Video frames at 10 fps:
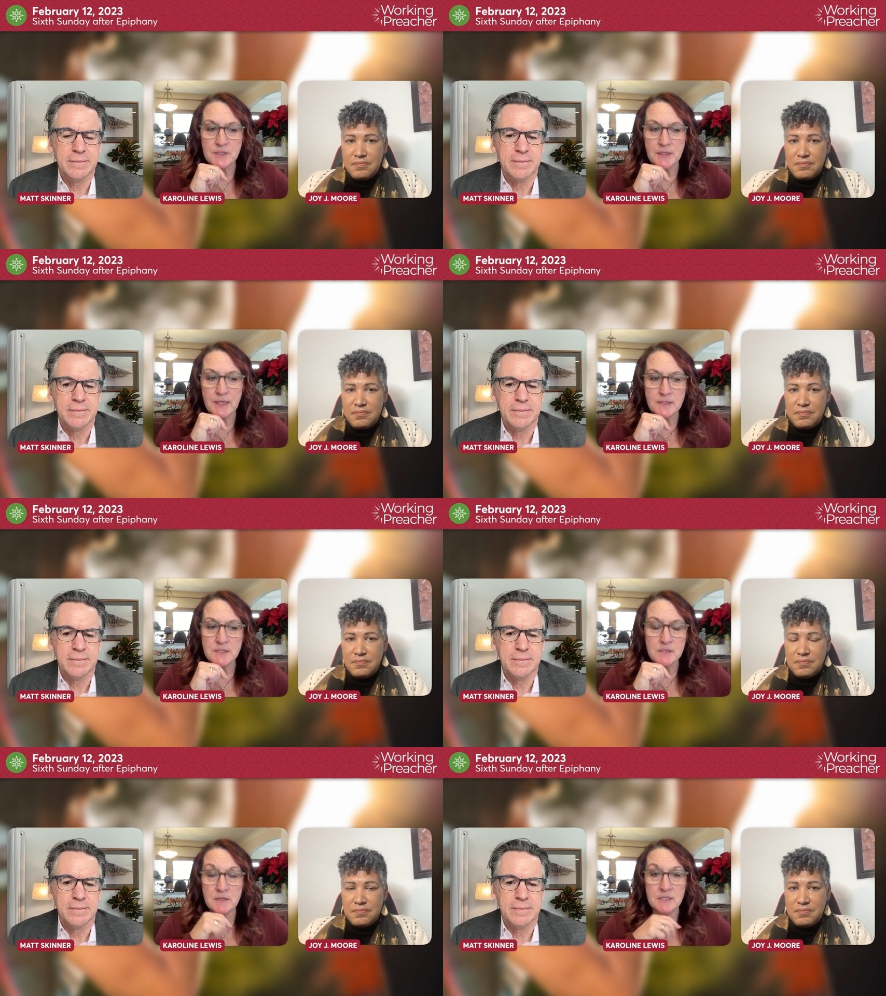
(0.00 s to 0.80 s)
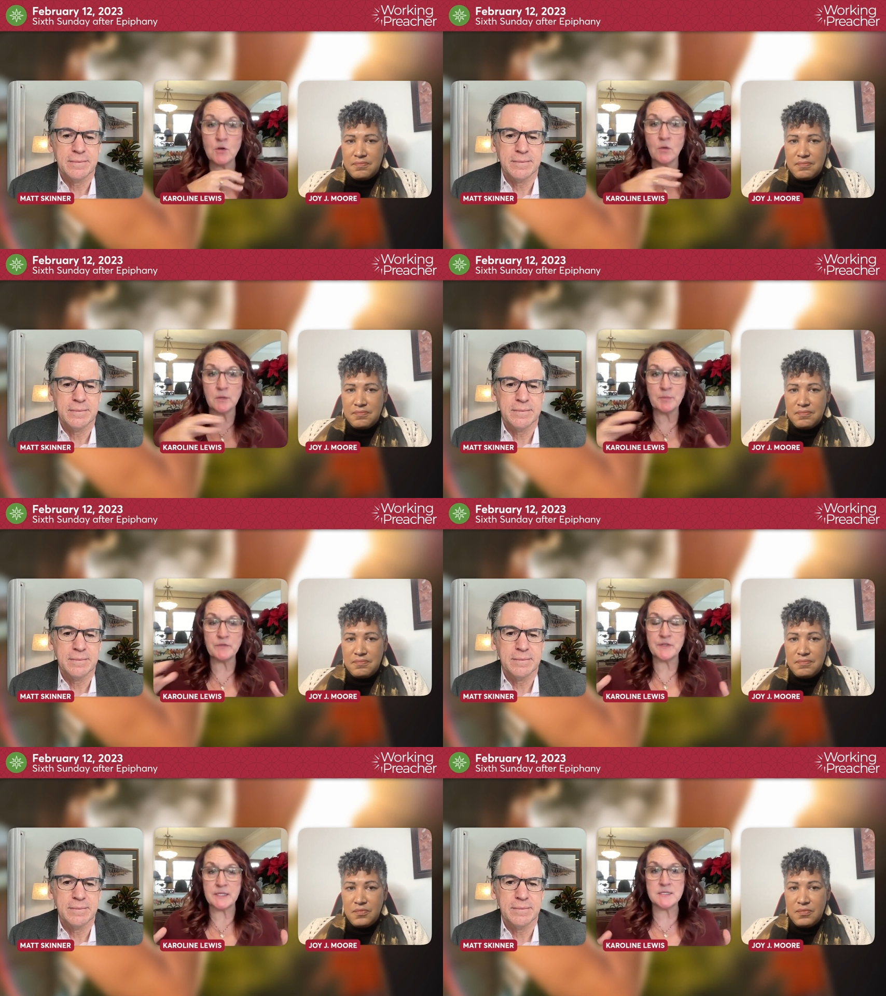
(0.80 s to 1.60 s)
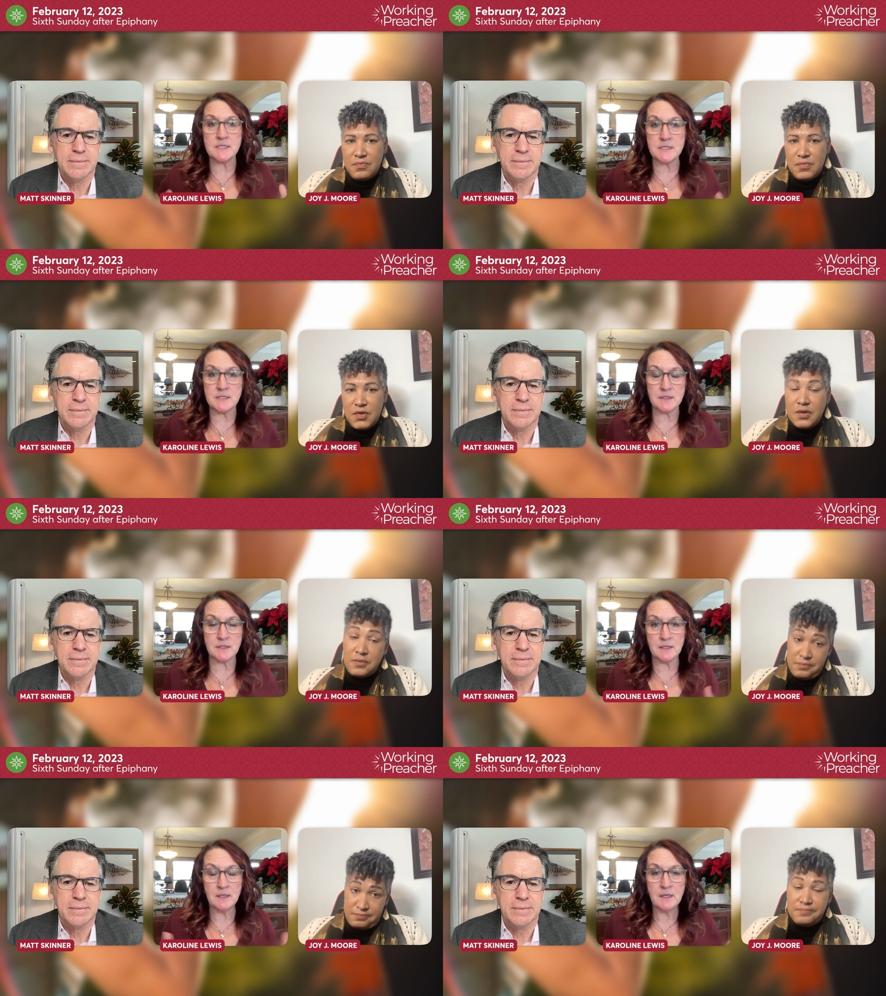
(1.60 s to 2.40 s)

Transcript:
Speaker 1: the last this whole epiphany season